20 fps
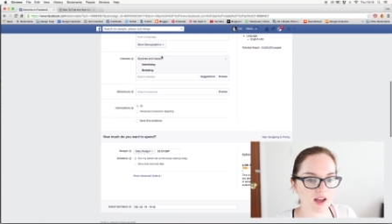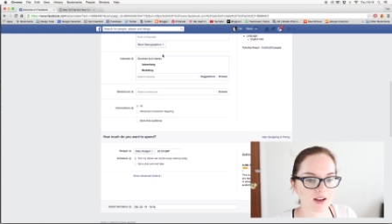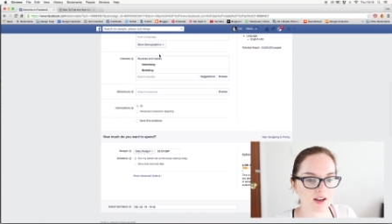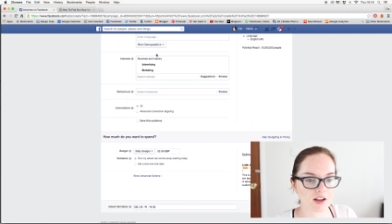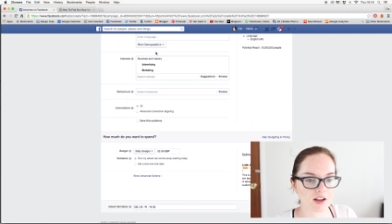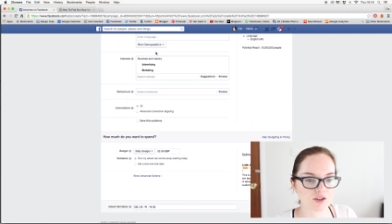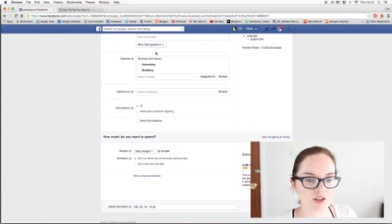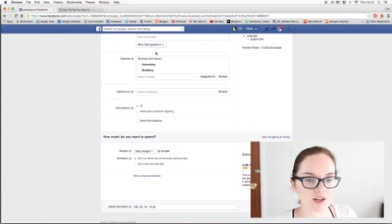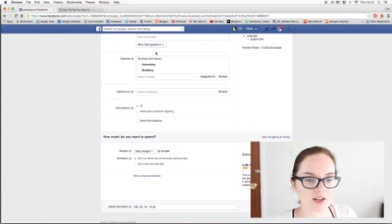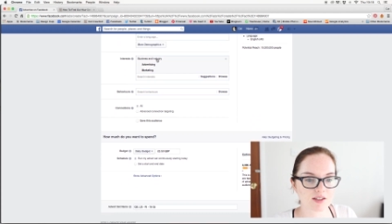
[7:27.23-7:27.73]
And
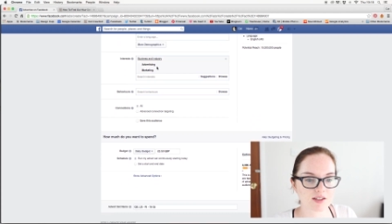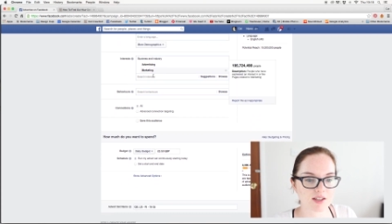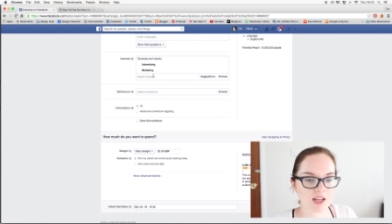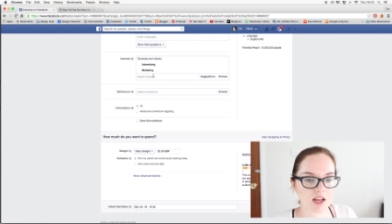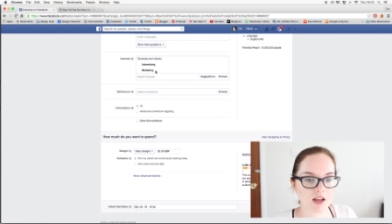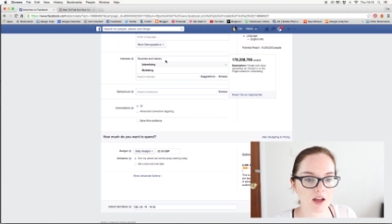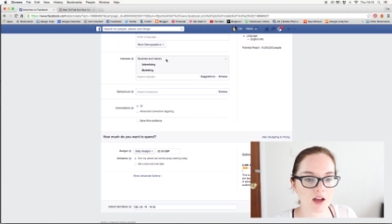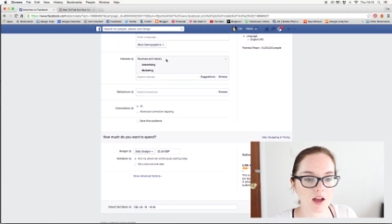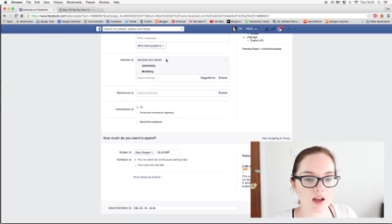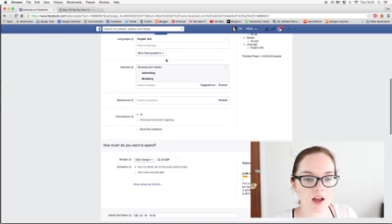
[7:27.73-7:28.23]
as you can
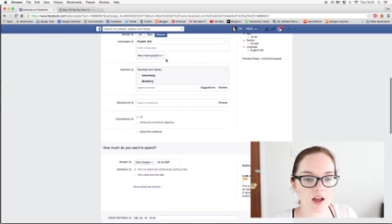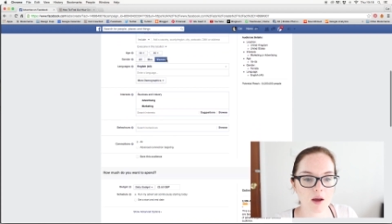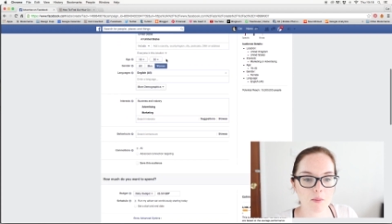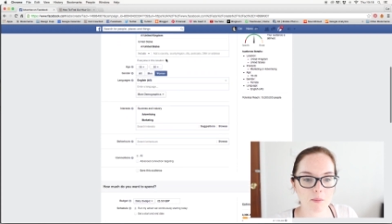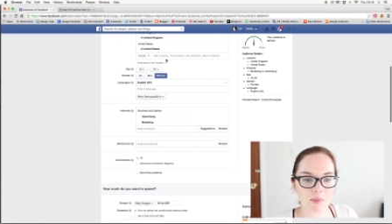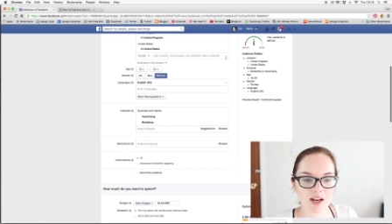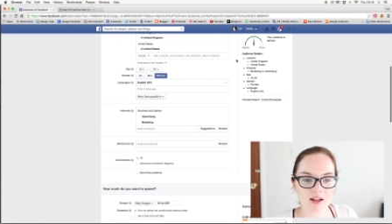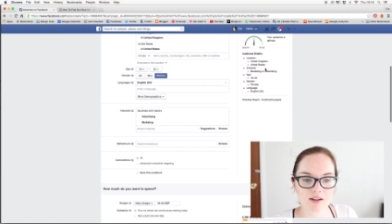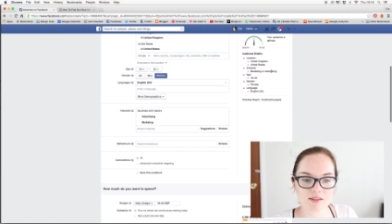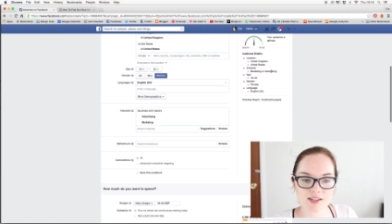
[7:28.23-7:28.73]
see,
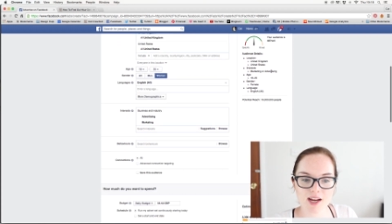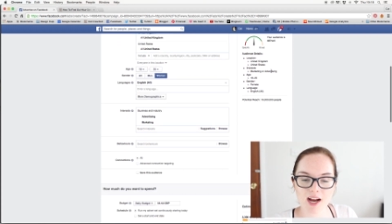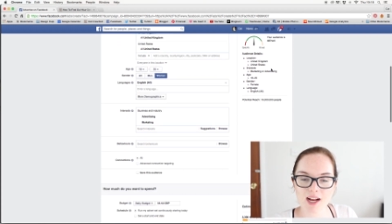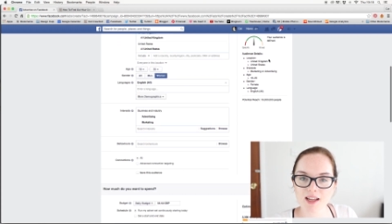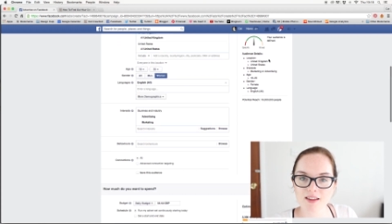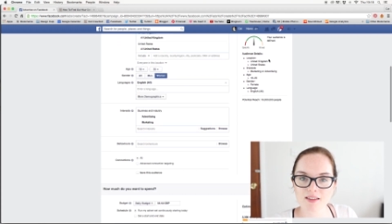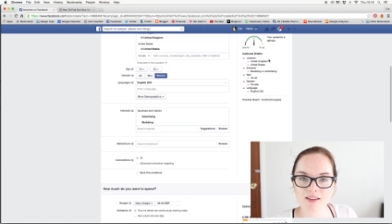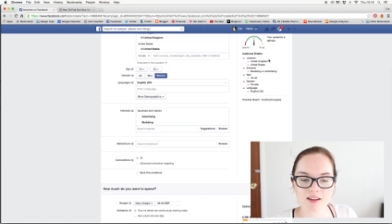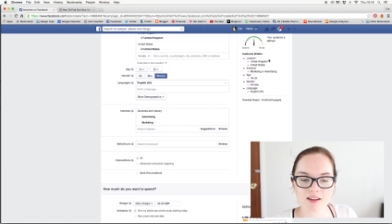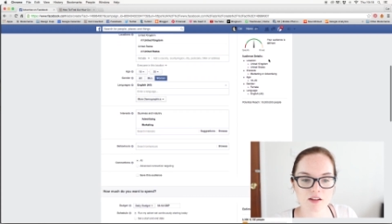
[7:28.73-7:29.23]
my little
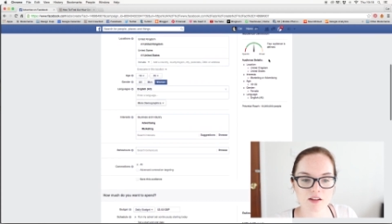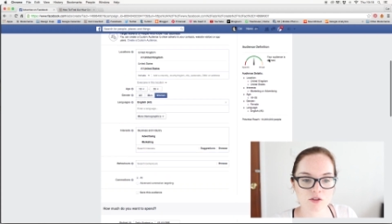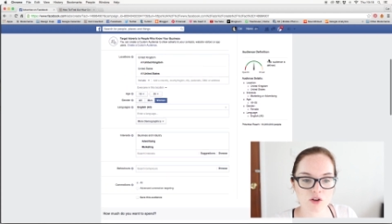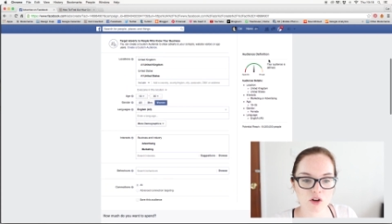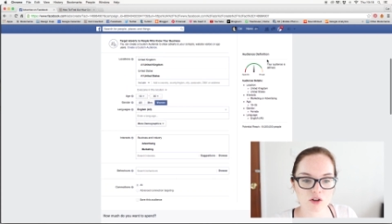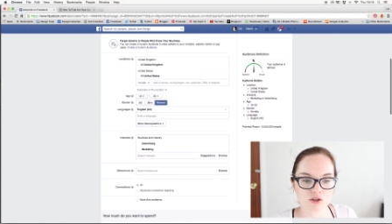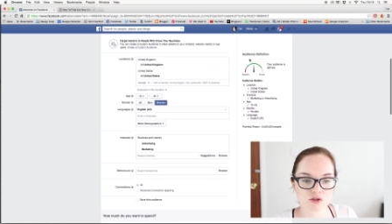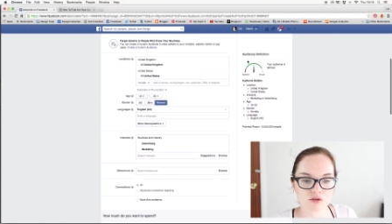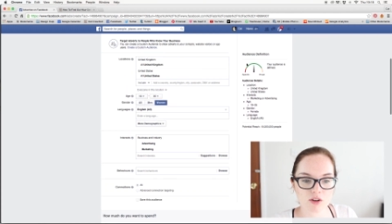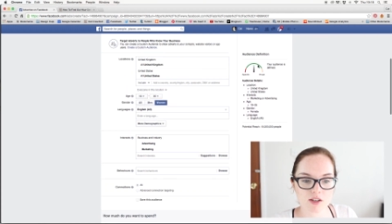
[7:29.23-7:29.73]
dialy thing has
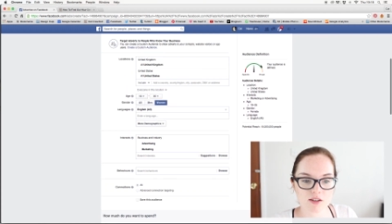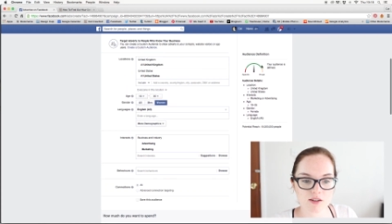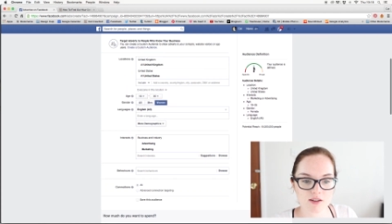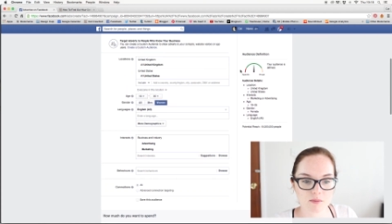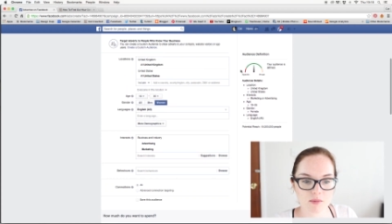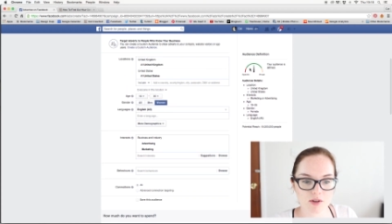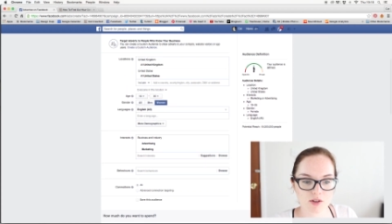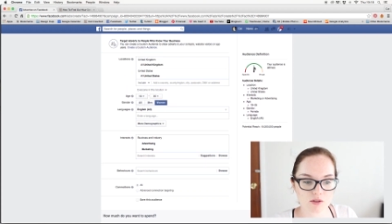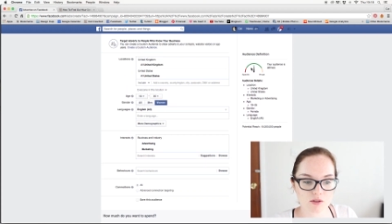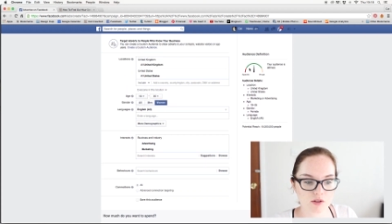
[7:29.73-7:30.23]
gone straight to the
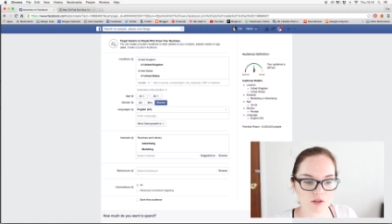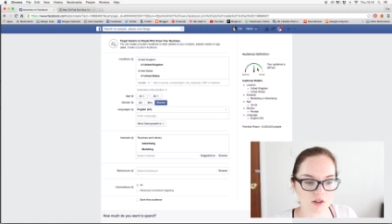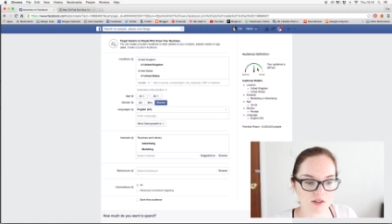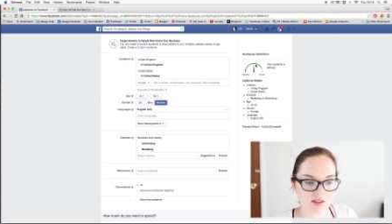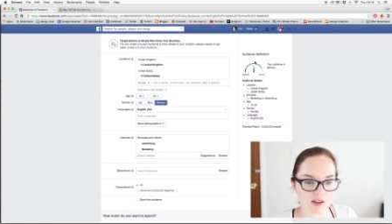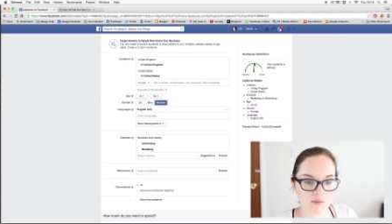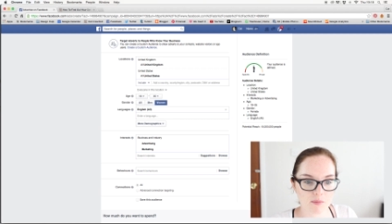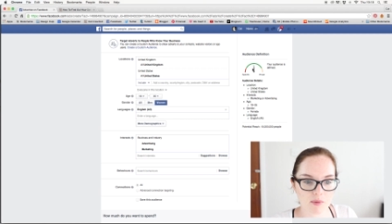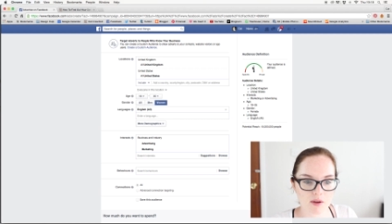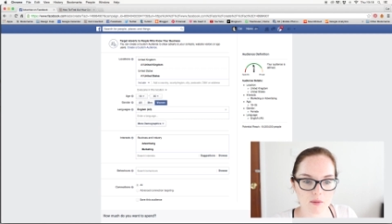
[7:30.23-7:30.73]
middle because
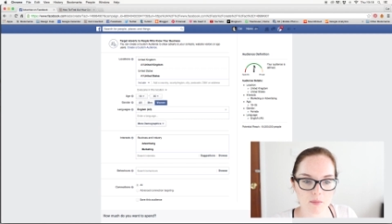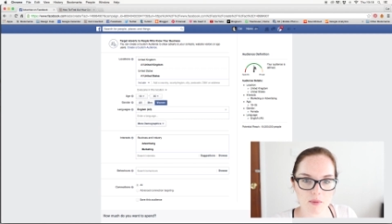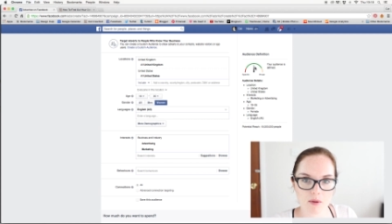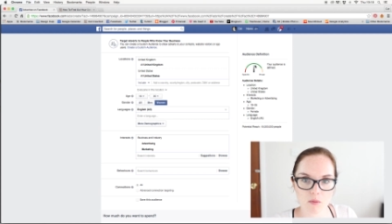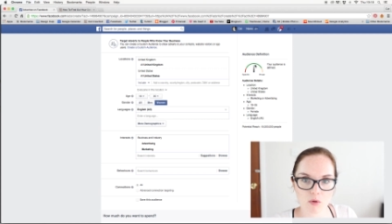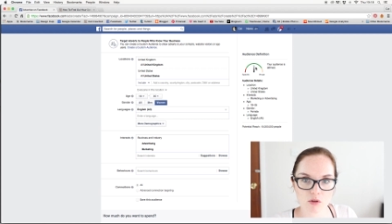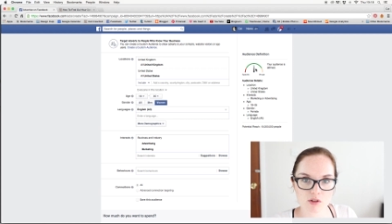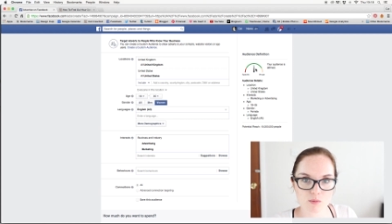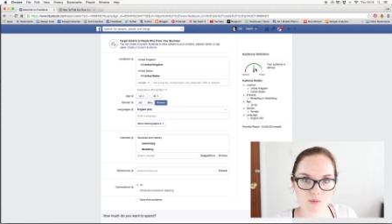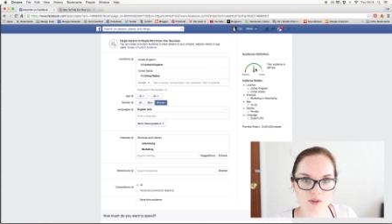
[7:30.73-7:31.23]
I've been a bit
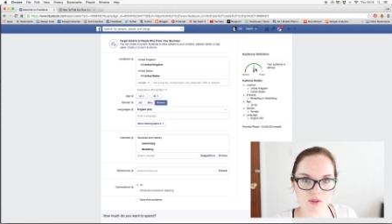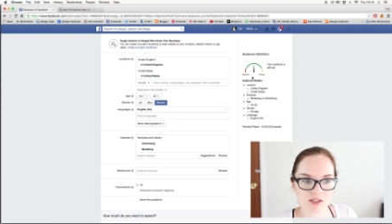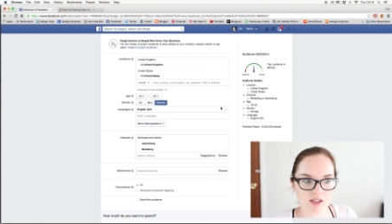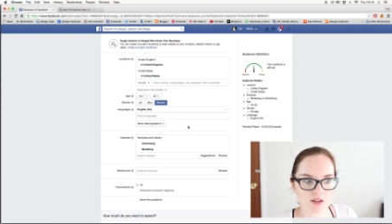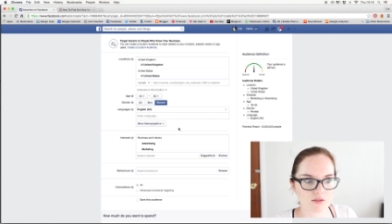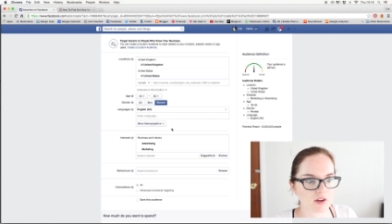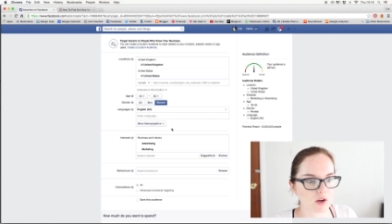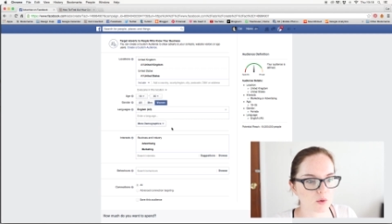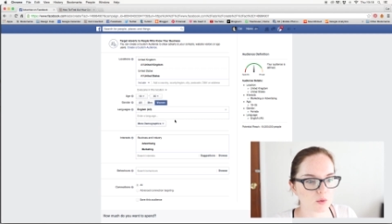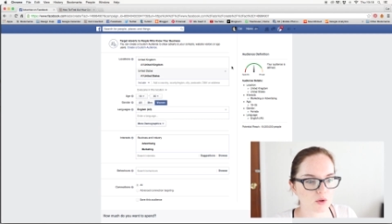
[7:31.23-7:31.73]
more
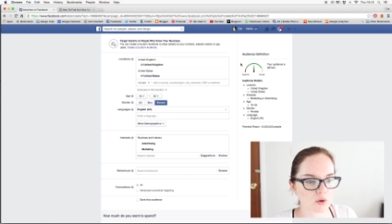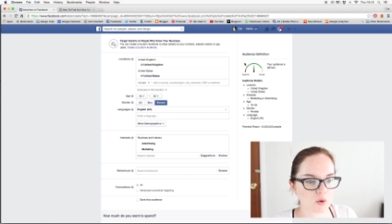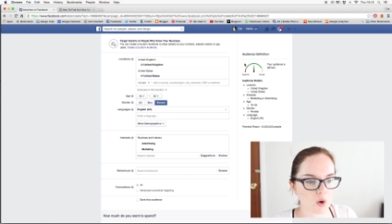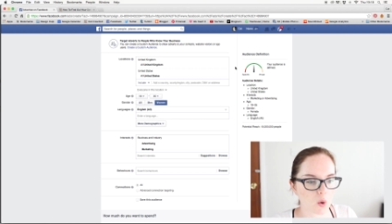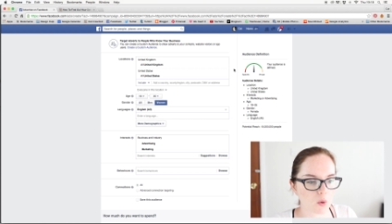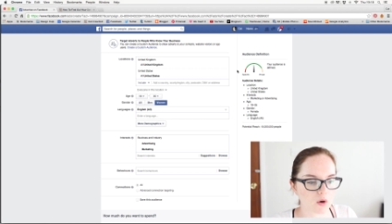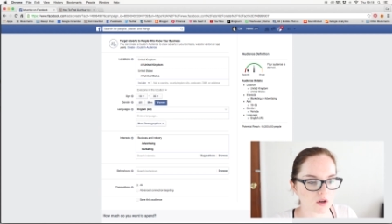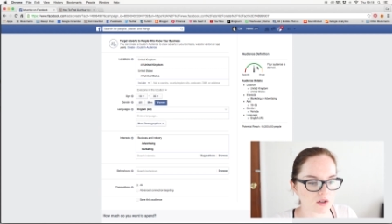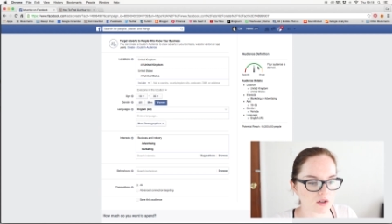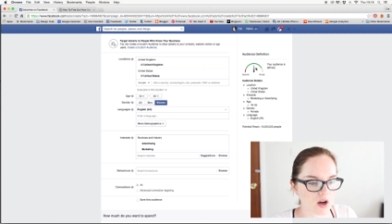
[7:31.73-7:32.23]
specific with who I
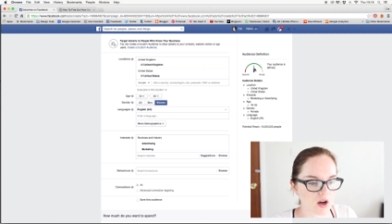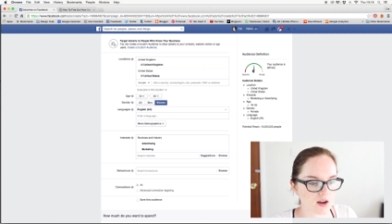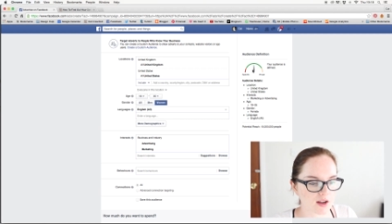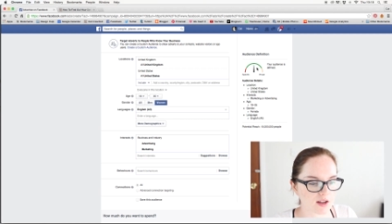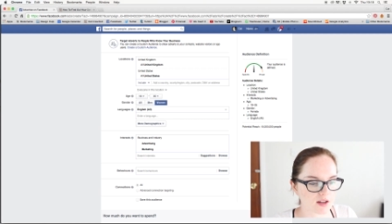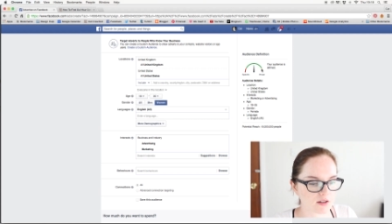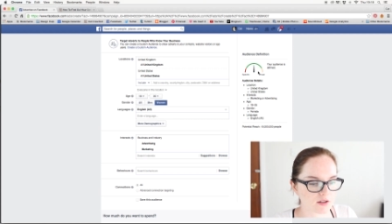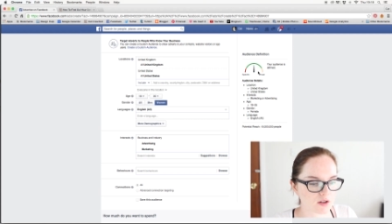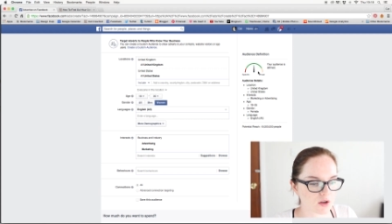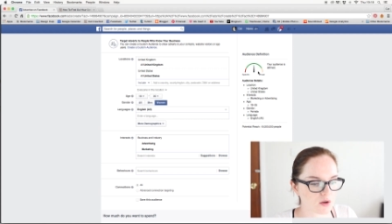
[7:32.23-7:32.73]
want to
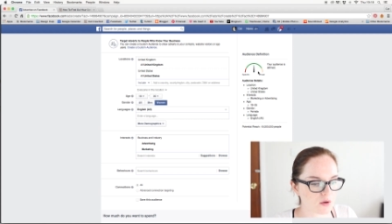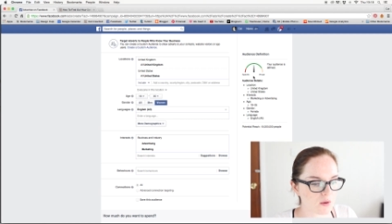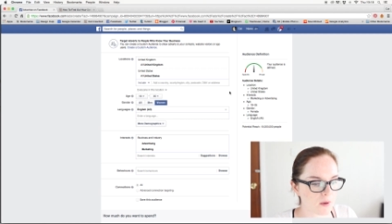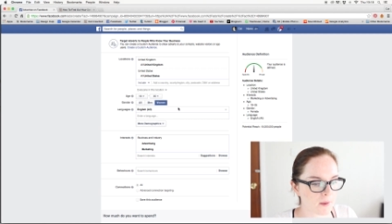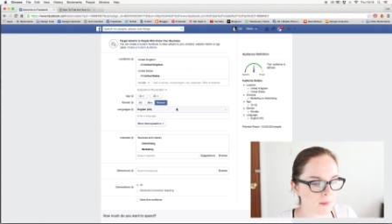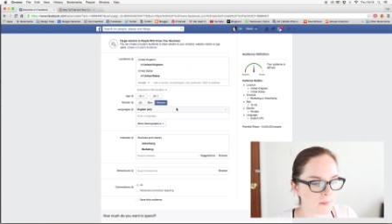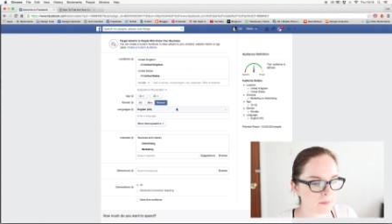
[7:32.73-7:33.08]
target to.